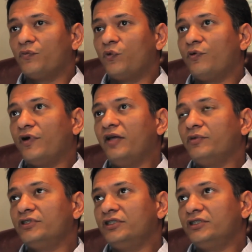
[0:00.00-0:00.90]
We were
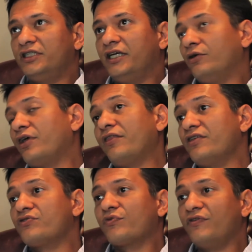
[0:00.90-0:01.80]
able to say, okay,
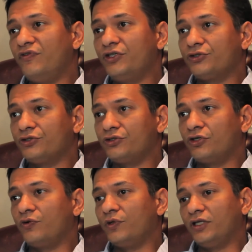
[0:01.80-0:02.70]
these 3 features
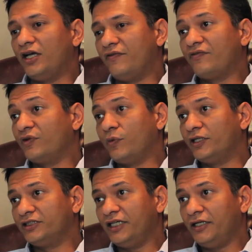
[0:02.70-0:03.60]
are going live every
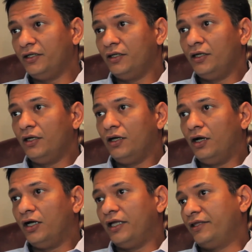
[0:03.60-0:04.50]
Wednesday.
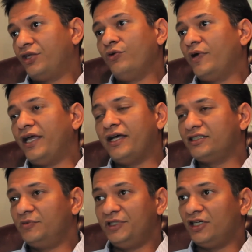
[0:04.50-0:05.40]
QA
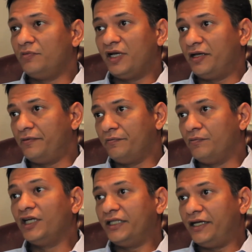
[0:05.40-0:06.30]
has to be done by
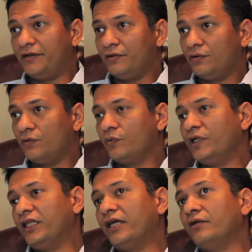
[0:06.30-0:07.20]
Monday.
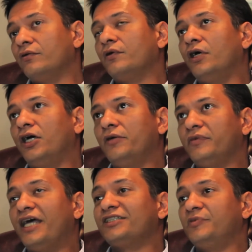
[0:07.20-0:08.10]
We let
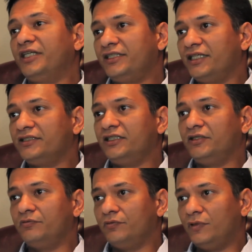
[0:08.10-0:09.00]
last-minute
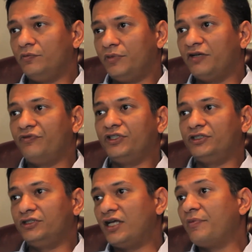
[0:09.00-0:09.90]
testing and bug
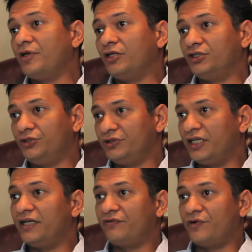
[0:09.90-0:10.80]
fixes happen on
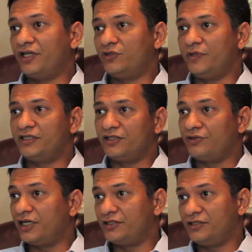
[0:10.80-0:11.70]
Tuesday if there are any tweaks that
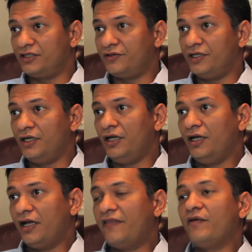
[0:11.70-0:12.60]
are necessary,
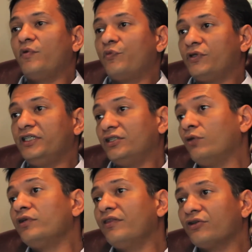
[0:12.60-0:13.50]
and then we release
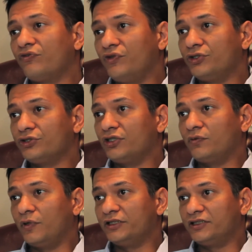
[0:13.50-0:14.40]
only those features on
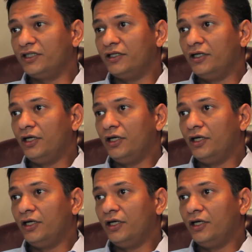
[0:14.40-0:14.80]
Wednesday.